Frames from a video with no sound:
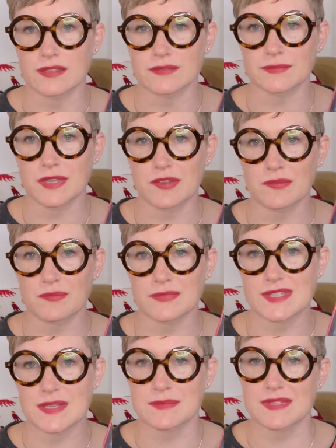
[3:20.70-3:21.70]
It
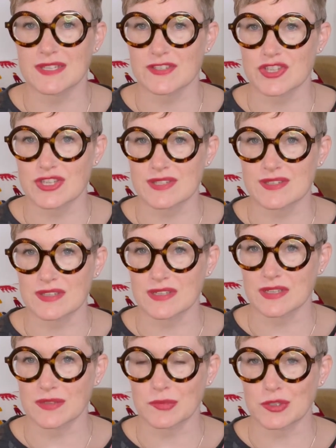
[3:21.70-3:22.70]
seems like she's in
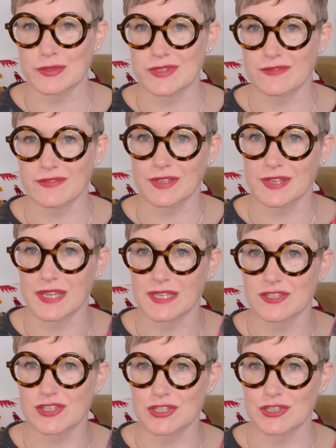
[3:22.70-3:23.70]
an abusive
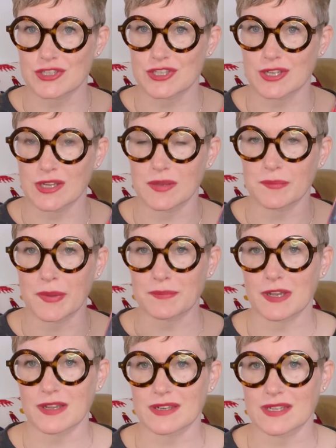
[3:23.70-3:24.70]
relationship. I'm
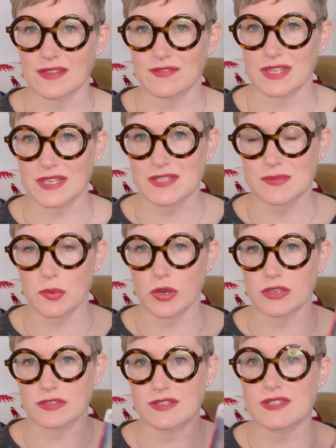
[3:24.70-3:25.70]
not going to give any
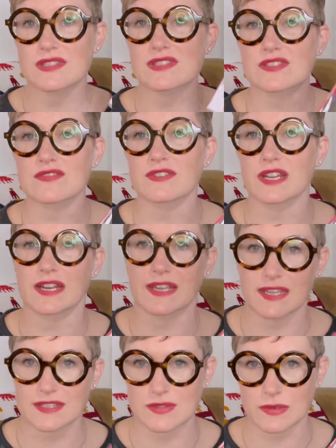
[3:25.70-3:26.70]
spoilers. This is a
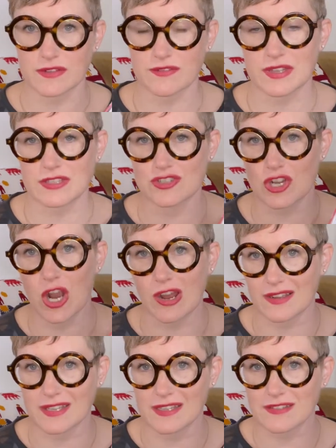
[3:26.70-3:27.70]
very sort of
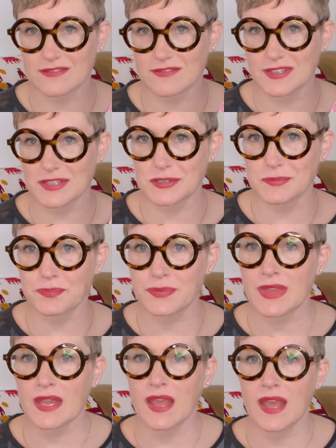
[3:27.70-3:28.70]
Hitchcockian film,
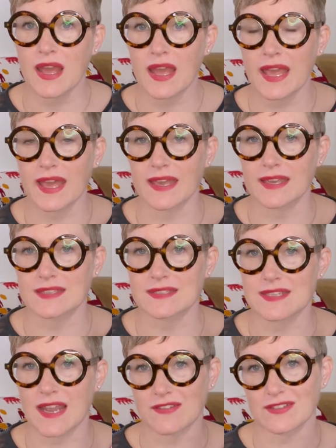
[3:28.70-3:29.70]
and
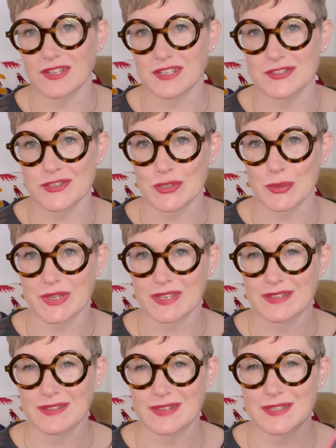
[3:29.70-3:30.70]
I really enjoyed
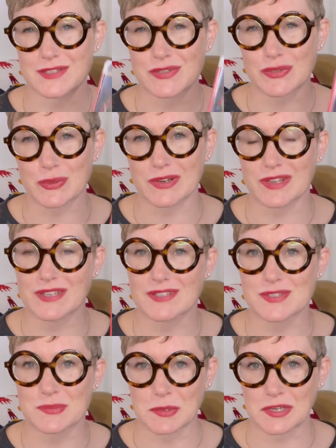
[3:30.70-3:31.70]
it. The story
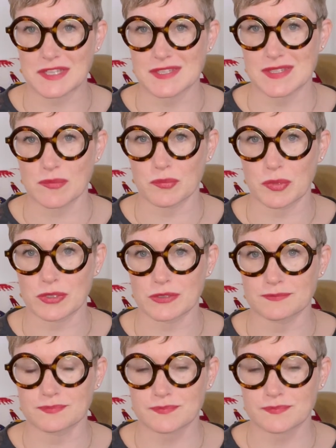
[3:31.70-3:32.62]
is pretty simple.